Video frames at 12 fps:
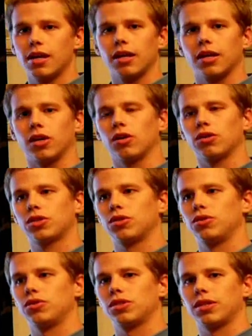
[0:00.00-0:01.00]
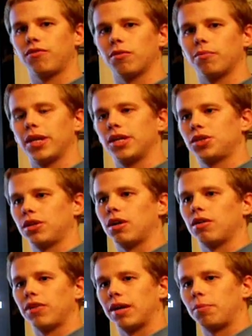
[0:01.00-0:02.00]
it also uses information of
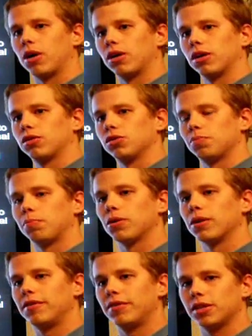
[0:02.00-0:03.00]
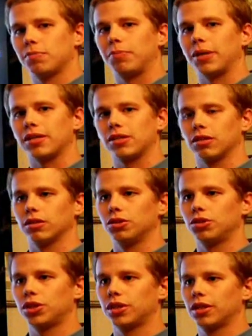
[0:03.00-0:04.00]
that particle's previous best
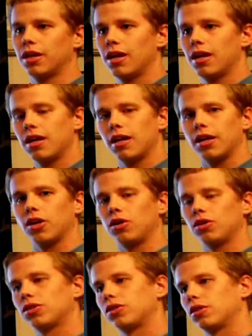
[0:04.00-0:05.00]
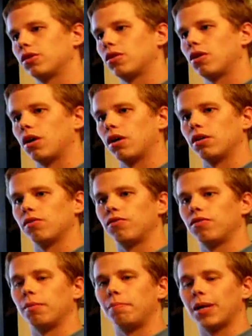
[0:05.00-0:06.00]
solution and also of the
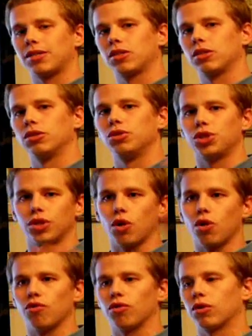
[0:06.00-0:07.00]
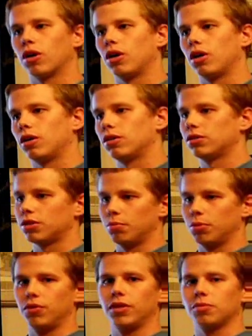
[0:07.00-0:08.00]
best solution overall to
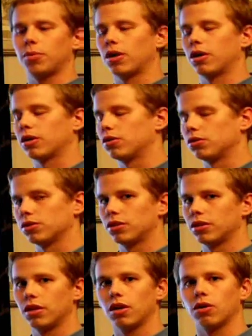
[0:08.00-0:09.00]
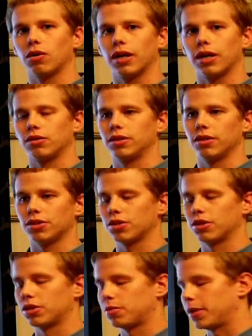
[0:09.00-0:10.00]
move these particles around in the
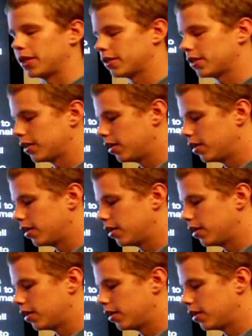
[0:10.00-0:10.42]
search space.